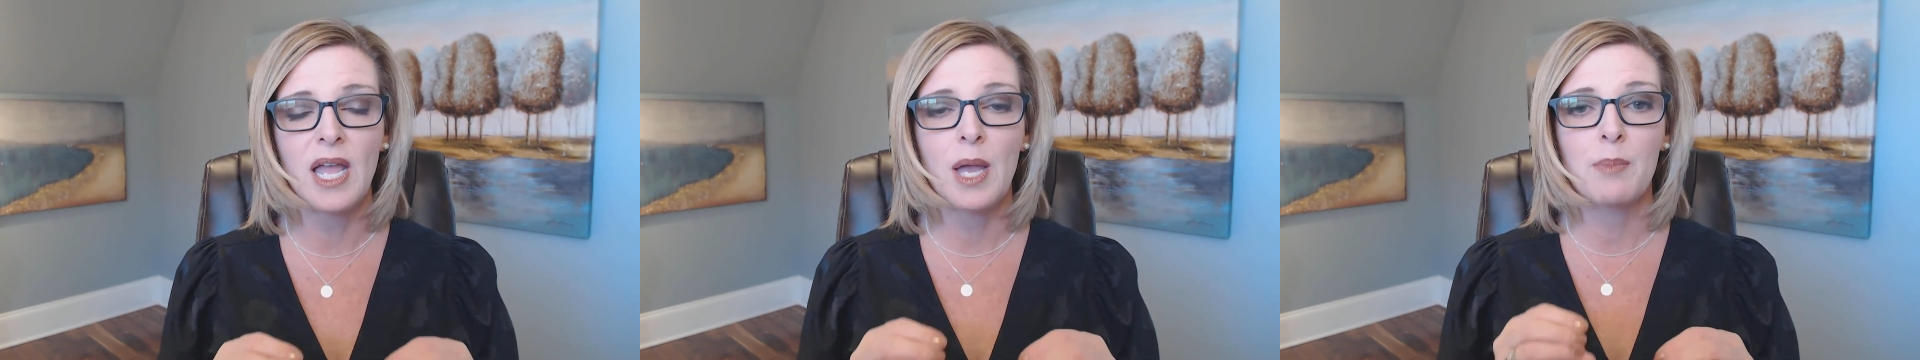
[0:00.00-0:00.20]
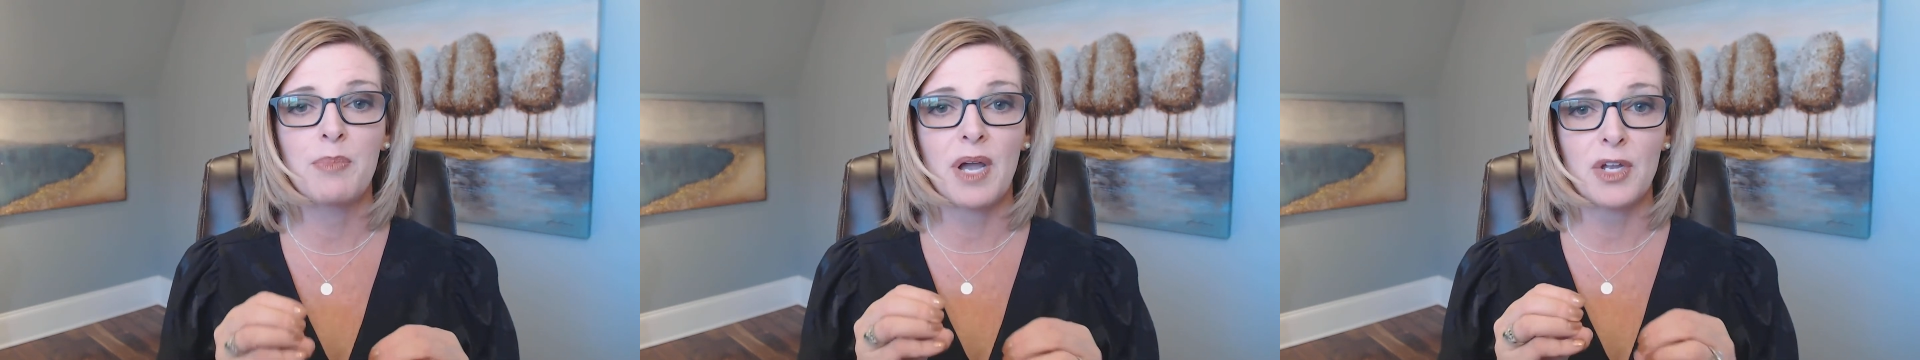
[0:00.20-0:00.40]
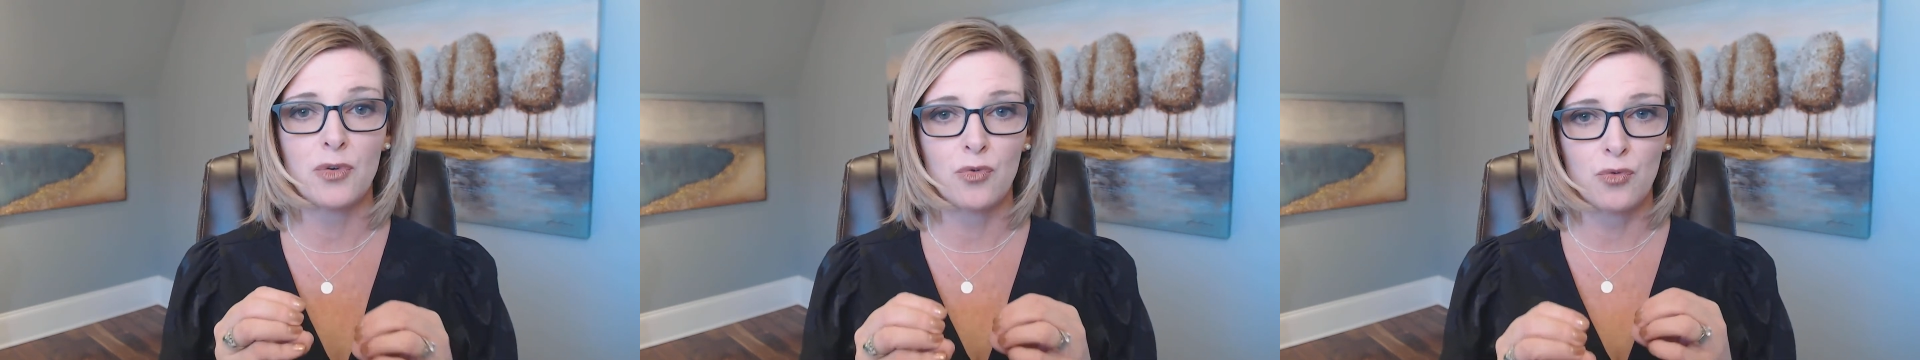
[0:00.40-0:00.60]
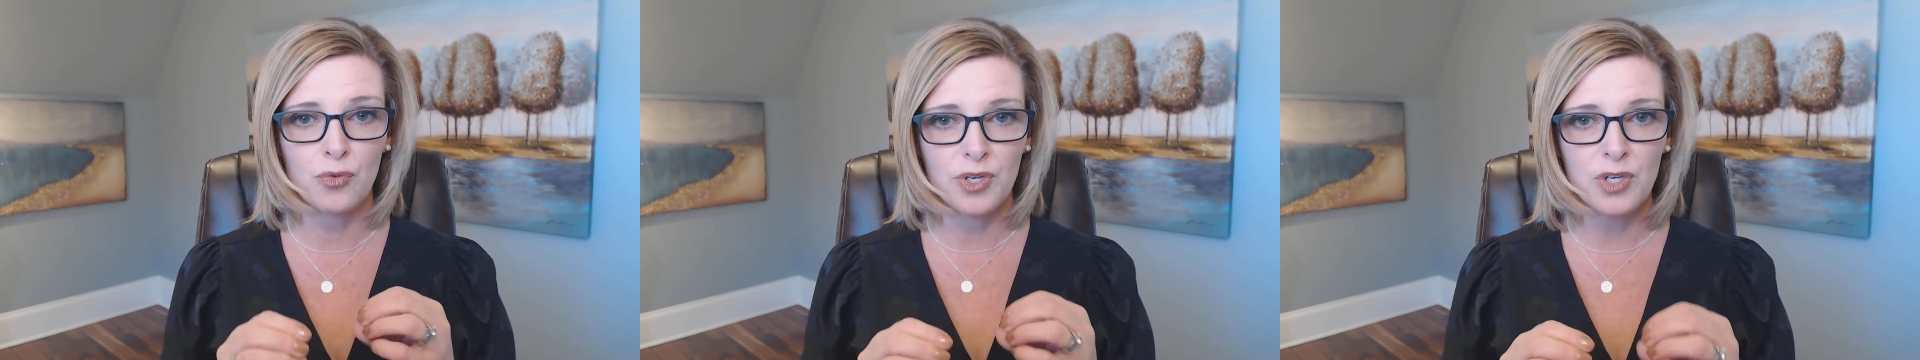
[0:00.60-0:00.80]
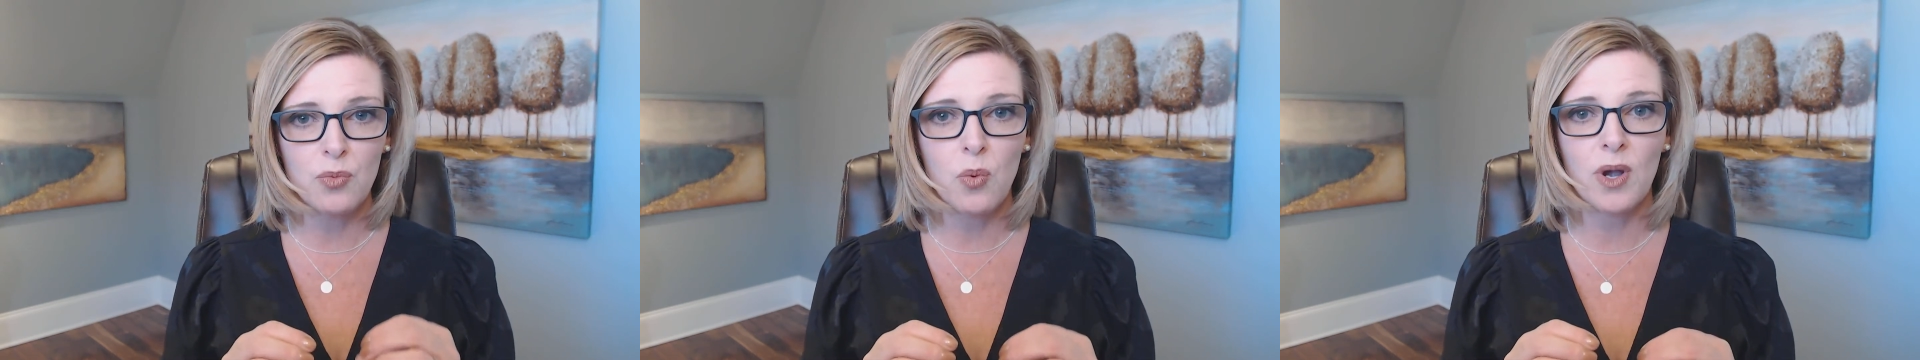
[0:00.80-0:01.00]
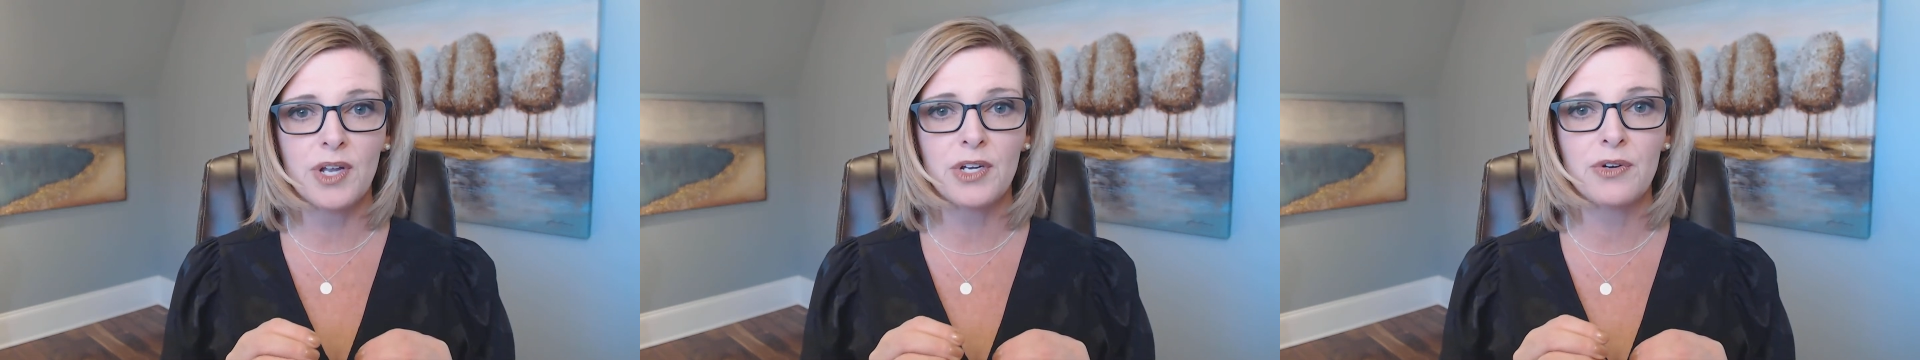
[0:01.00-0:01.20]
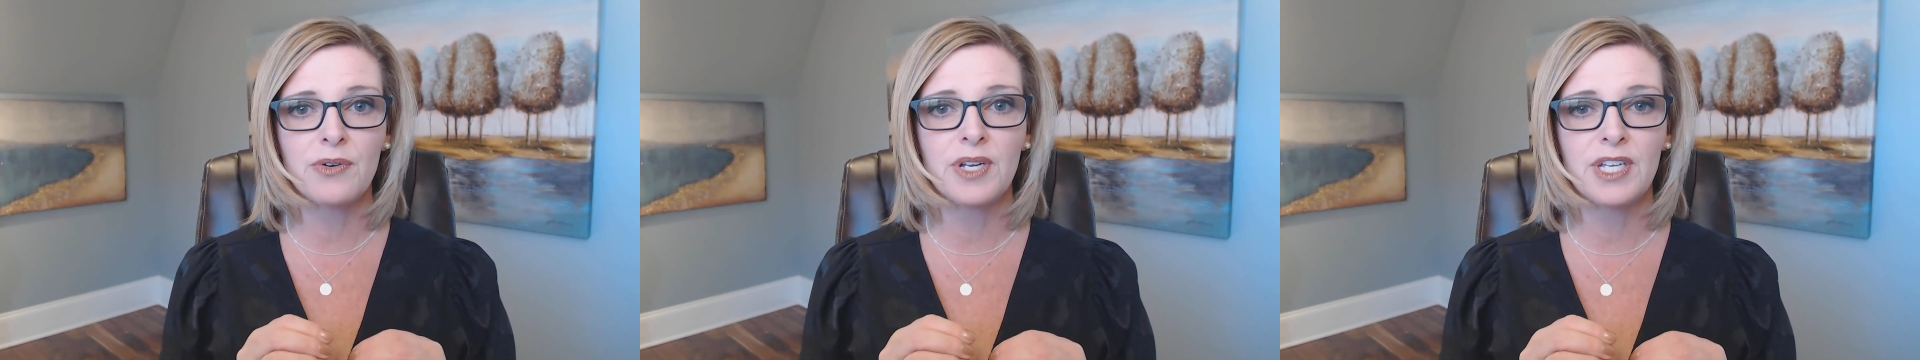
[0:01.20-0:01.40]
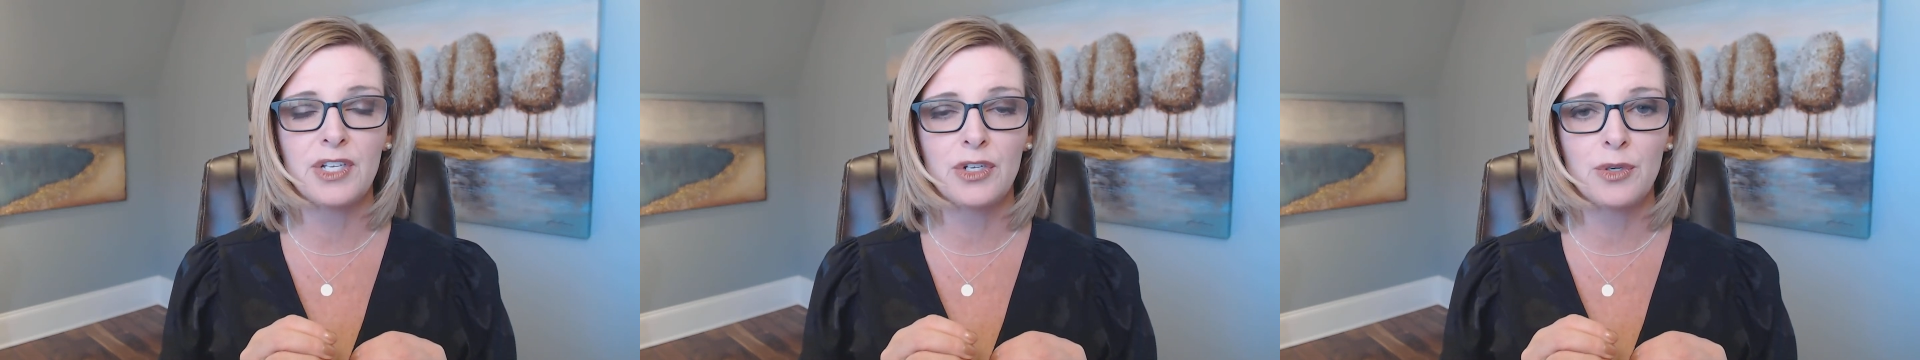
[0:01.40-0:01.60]
by
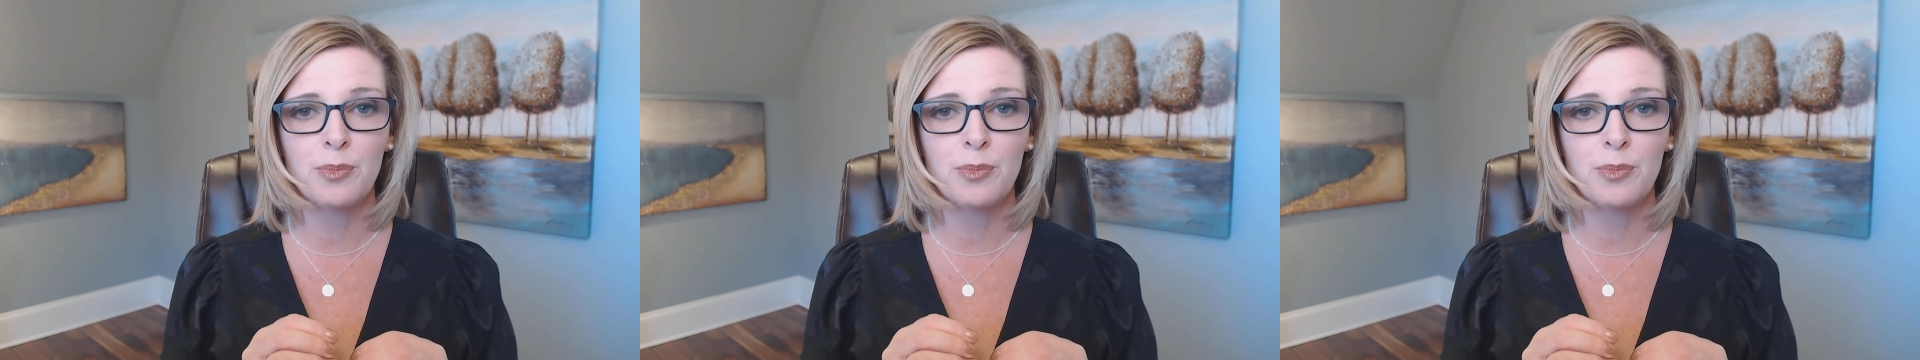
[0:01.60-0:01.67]
rewiring your